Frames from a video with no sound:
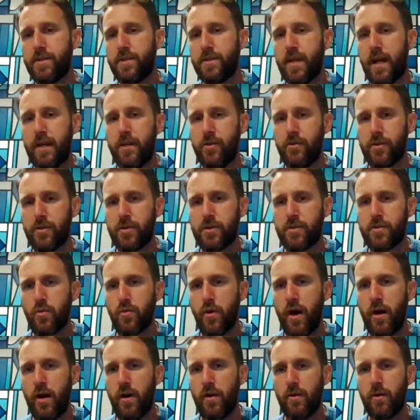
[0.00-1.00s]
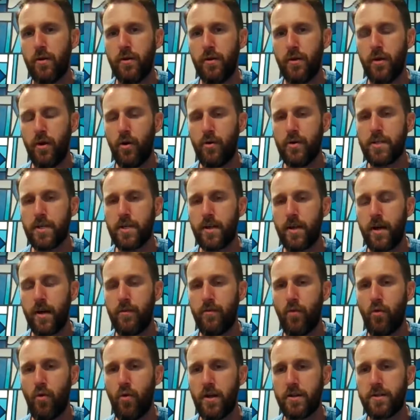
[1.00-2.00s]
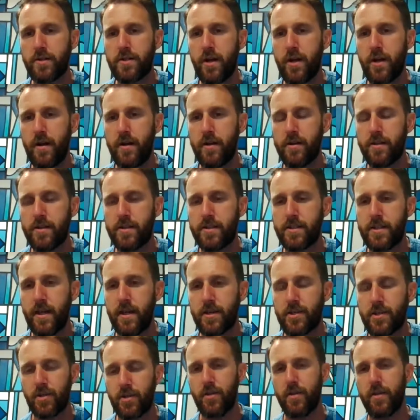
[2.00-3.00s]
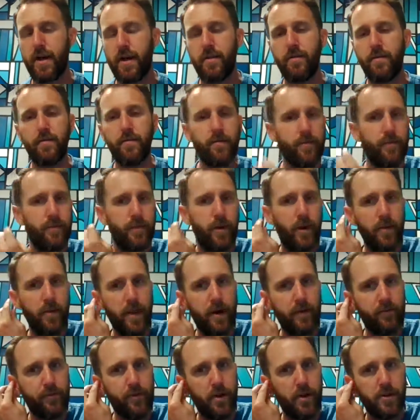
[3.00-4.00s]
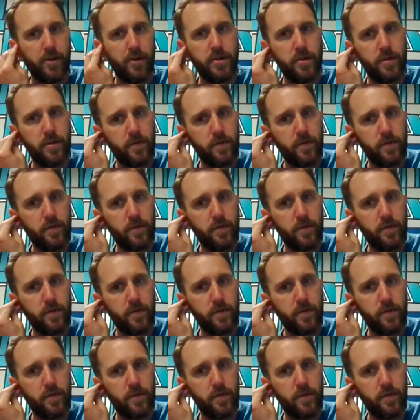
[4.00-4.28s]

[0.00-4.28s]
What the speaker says: dangerous as well, or is it kind of a one-sided discussion on that front?